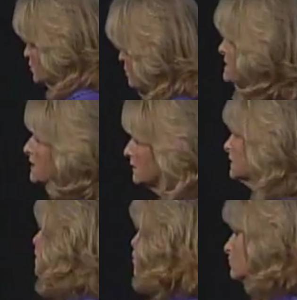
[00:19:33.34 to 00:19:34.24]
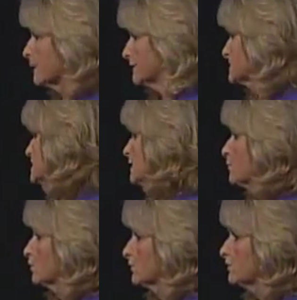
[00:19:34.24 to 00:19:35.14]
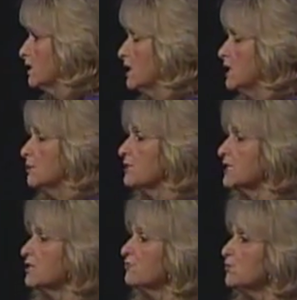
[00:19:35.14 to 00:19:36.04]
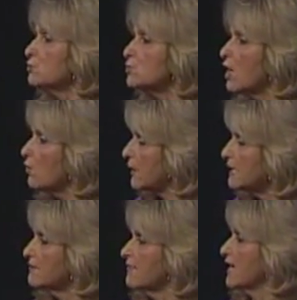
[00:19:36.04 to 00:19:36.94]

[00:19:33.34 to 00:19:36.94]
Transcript: interestingly owned by the same owner. But if you go in